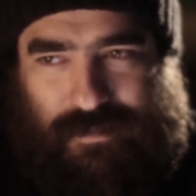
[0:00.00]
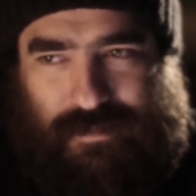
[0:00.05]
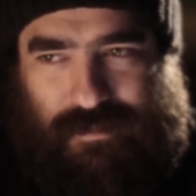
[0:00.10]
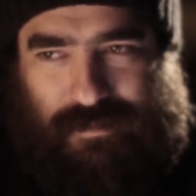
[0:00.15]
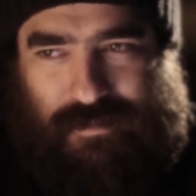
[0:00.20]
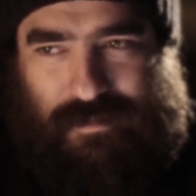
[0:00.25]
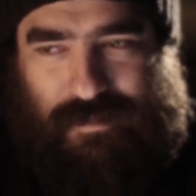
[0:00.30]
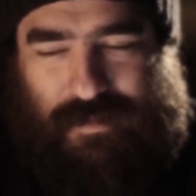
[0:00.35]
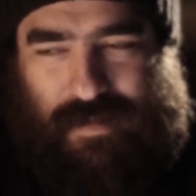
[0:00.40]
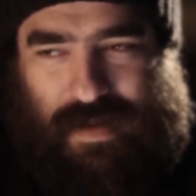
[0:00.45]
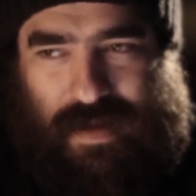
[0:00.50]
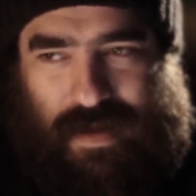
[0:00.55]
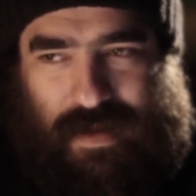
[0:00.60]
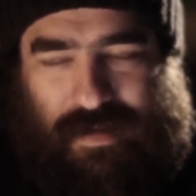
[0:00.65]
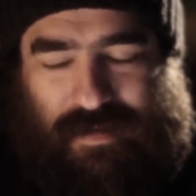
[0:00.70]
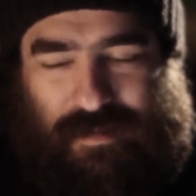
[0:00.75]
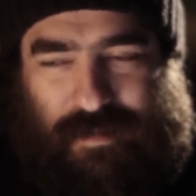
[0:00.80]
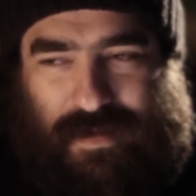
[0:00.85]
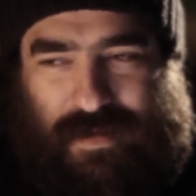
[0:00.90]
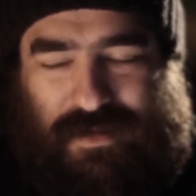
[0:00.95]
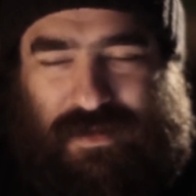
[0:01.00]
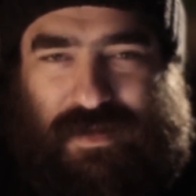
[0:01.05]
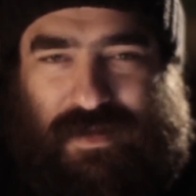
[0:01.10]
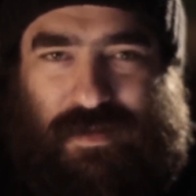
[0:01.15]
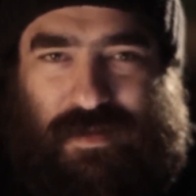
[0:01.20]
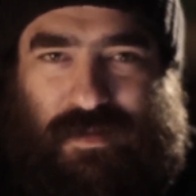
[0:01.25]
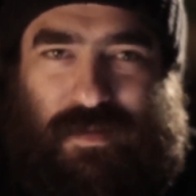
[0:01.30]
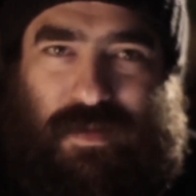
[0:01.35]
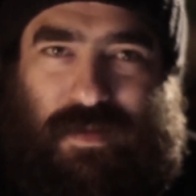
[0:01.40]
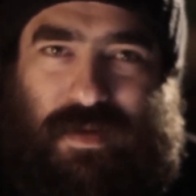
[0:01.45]
Yeah,
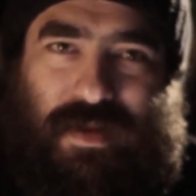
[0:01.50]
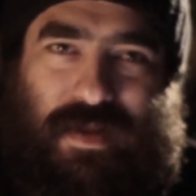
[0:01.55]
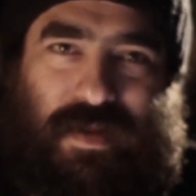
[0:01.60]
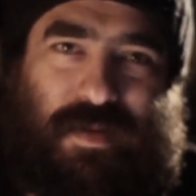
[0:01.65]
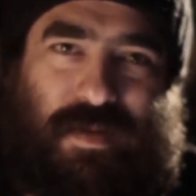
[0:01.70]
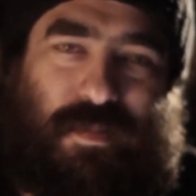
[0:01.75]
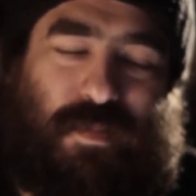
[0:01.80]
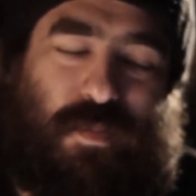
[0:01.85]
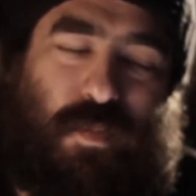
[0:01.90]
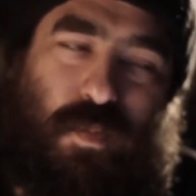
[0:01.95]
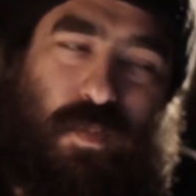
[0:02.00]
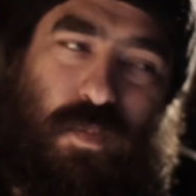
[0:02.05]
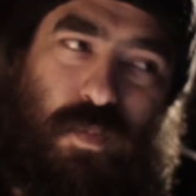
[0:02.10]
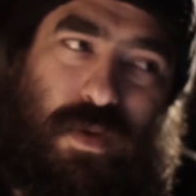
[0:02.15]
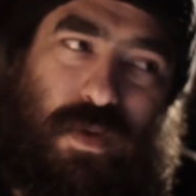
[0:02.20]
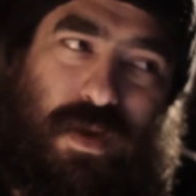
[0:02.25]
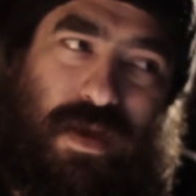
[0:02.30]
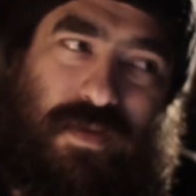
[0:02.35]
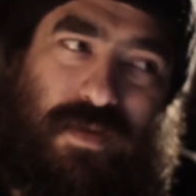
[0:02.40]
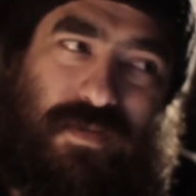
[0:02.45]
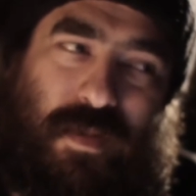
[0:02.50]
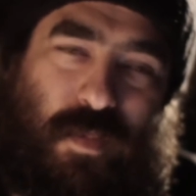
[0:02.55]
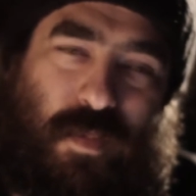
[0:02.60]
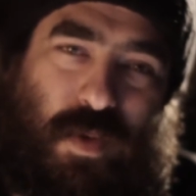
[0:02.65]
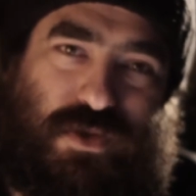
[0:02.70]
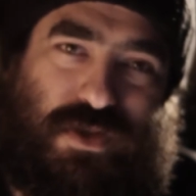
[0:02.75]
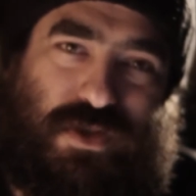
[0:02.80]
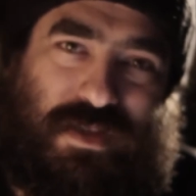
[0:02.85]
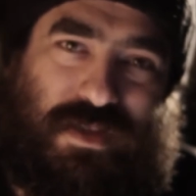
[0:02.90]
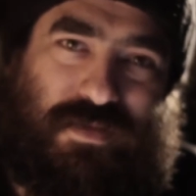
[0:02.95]
especially if I'm
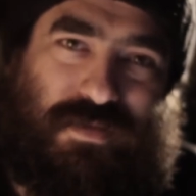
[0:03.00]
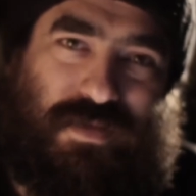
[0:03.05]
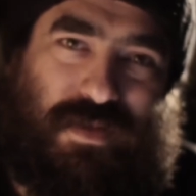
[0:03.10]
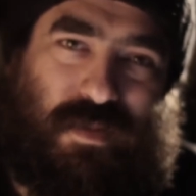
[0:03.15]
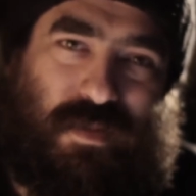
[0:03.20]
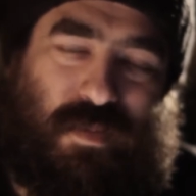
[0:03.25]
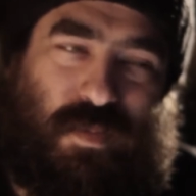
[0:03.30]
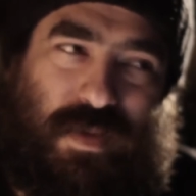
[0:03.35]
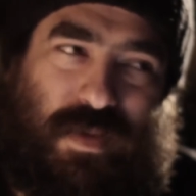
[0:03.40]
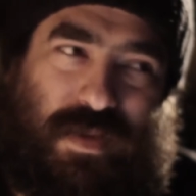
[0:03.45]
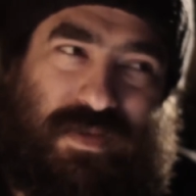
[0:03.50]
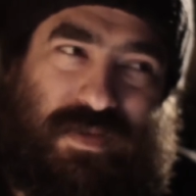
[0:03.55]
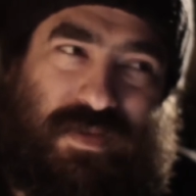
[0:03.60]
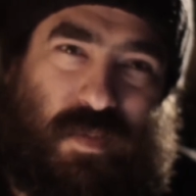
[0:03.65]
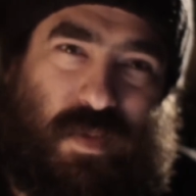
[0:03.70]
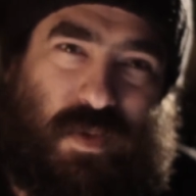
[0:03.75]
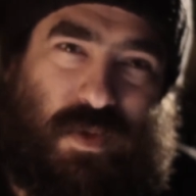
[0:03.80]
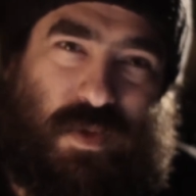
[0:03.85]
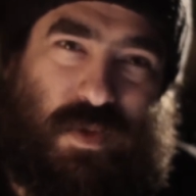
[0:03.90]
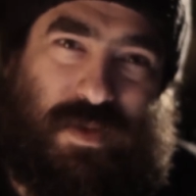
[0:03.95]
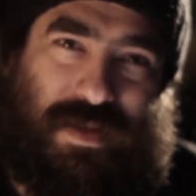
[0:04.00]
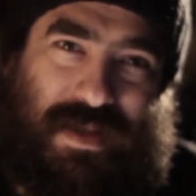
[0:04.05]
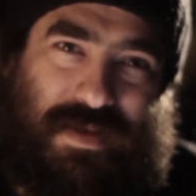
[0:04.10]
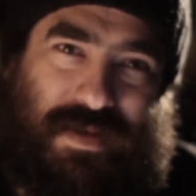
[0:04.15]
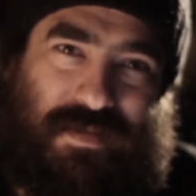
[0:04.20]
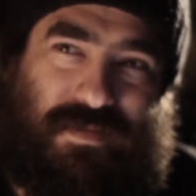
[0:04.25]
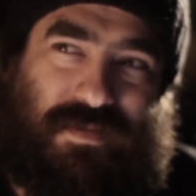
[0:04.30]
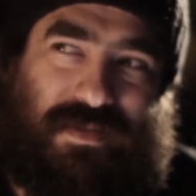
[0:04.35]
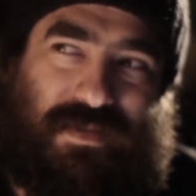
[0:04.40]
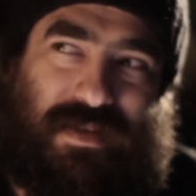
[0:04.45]
watching the film with someone who
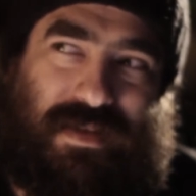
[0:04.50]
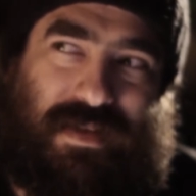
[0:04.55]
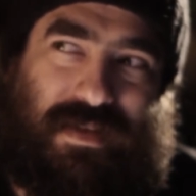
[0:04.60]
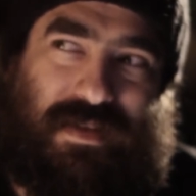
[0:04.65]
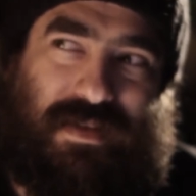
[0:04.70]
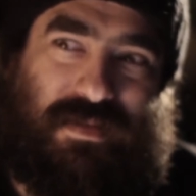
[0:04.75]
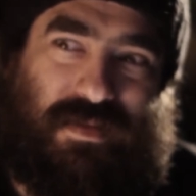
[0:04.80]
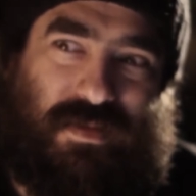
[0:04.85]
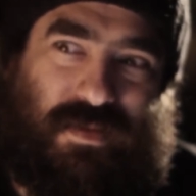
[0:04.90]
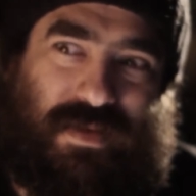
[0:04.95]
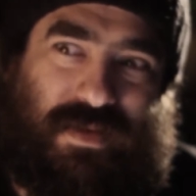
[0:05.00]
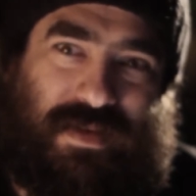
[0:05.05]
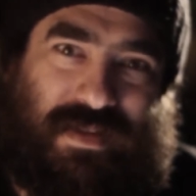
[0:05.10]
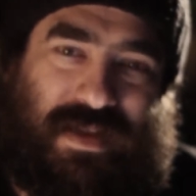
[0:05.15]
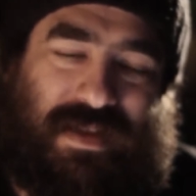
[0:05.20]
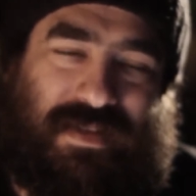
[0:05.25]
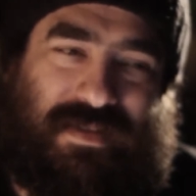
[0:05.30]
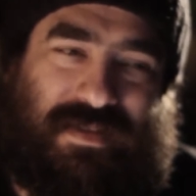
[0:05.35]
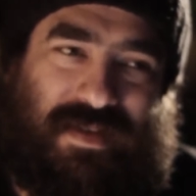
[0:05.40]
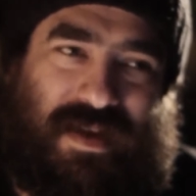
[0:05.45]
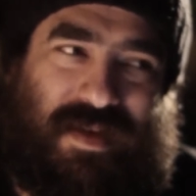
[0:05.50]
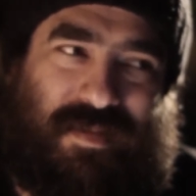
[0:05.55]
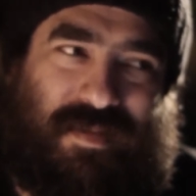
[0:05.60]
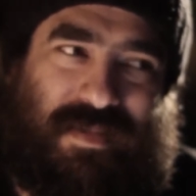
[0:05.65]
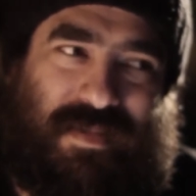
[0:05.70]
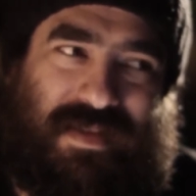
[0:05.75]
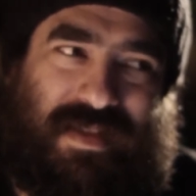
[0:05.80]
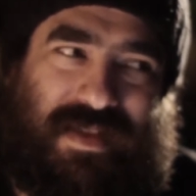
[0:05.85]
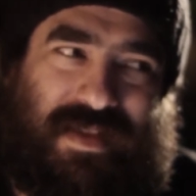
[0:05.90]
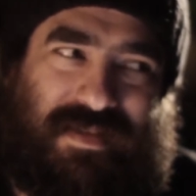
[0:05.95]
lived during that
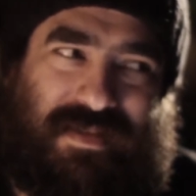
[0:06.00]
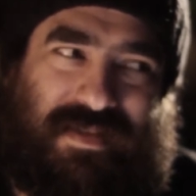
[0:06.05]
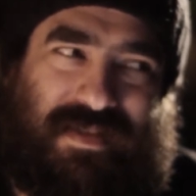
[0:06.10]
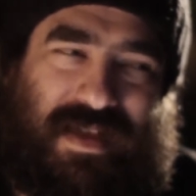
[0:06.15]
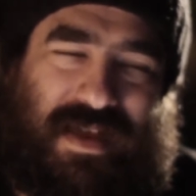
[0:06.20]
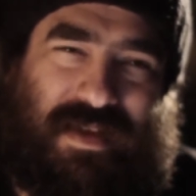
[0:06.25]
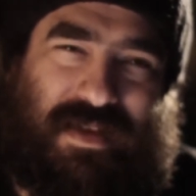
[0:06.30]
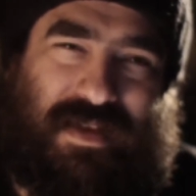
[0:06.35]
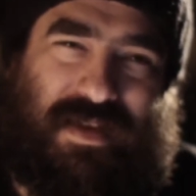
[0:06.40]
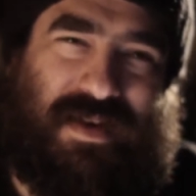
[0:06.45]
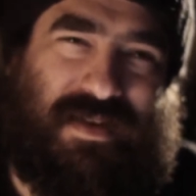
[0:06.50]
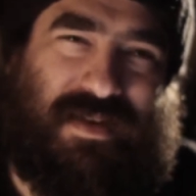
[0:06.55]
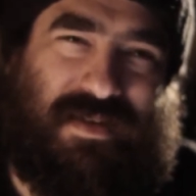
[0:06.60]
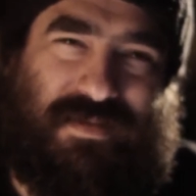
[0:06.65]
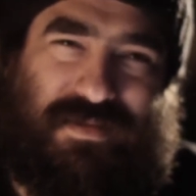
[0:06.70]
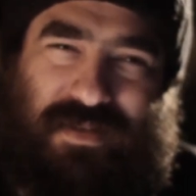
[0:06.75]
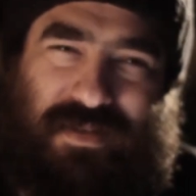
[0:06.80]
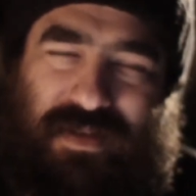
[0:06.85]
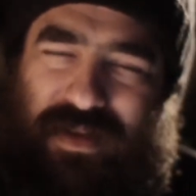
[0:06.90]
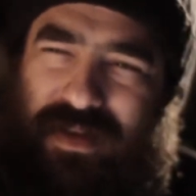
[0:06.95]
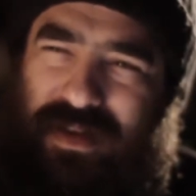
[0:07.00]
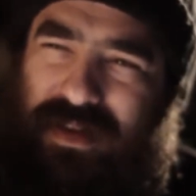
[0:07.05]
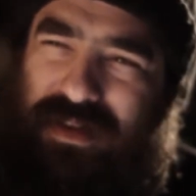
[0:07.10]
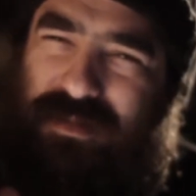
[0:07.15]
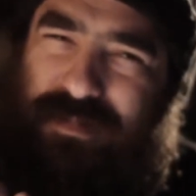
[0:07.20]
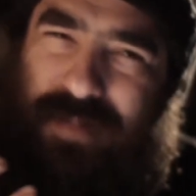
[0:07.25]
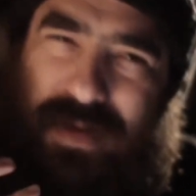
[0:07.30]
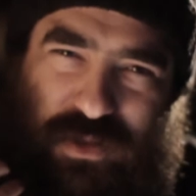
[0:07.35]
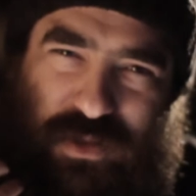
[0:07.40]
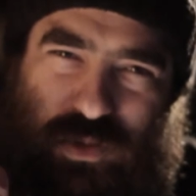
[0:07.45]
time, there's that kind of
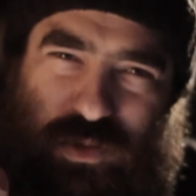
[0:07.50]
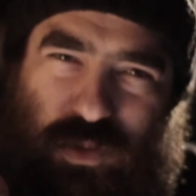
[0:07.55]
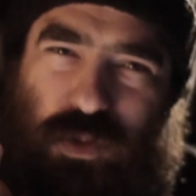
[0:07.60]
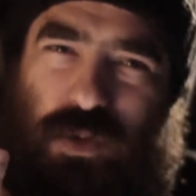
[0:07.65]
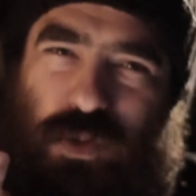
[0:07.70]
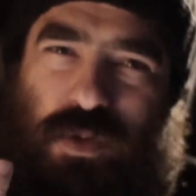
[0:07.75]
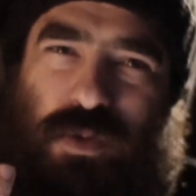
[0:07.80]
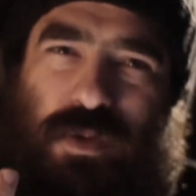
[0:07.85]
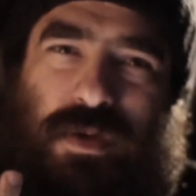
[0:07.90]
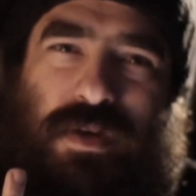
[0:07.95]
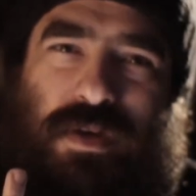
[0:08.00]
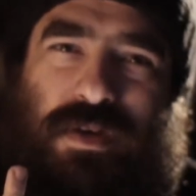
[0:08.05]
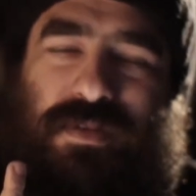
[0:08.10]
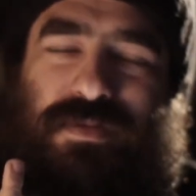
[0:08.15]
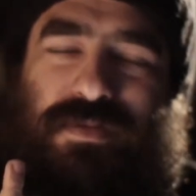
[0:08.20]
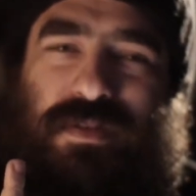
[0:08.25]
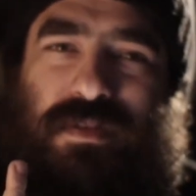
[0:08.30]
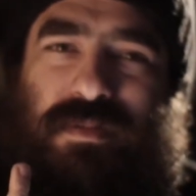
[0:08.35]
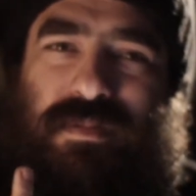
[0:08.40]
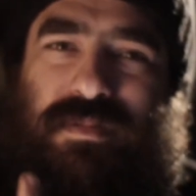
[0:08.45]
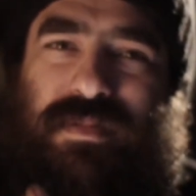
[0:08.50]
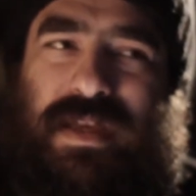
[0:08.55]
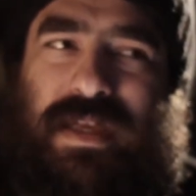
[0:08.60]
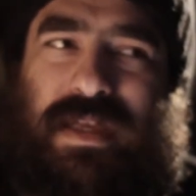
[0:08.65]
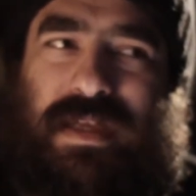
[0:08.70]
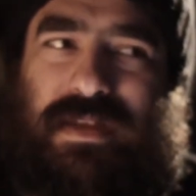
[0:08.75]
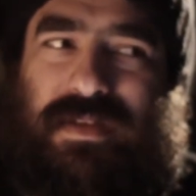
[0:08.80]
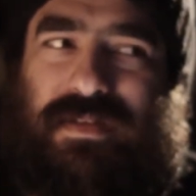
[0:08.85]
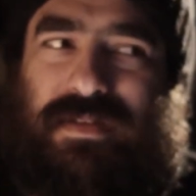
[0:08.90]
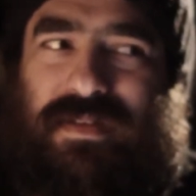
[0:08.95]
special aura a film
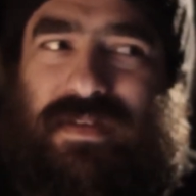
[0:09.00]
takes.